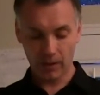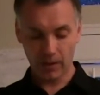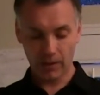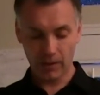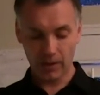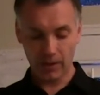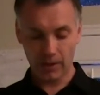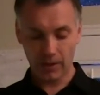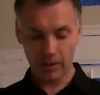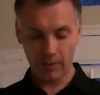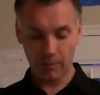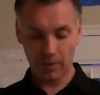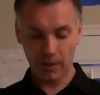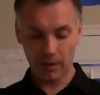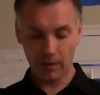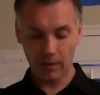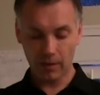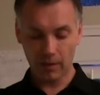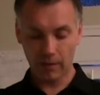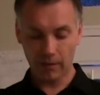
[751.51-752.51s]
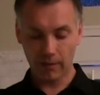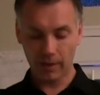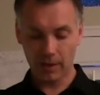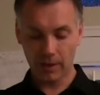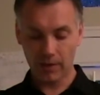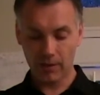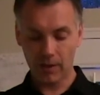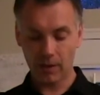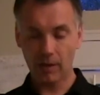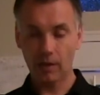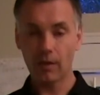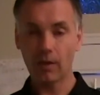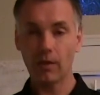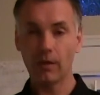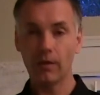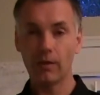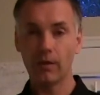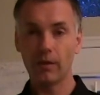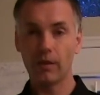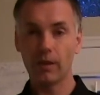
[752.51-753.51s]
16-bit VXD
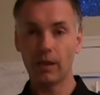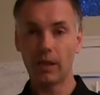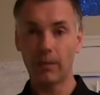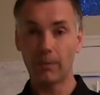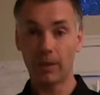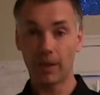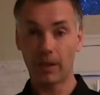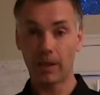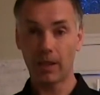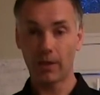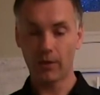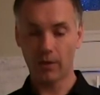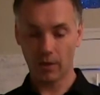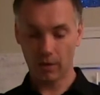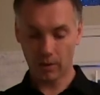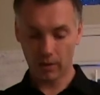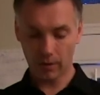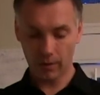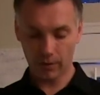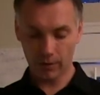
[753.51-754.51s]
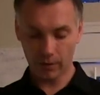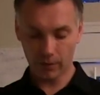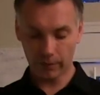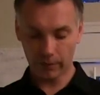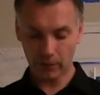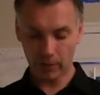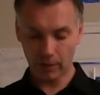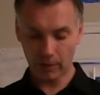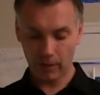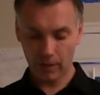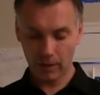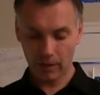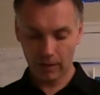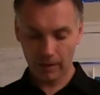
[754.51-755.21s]
code and application code and so forth.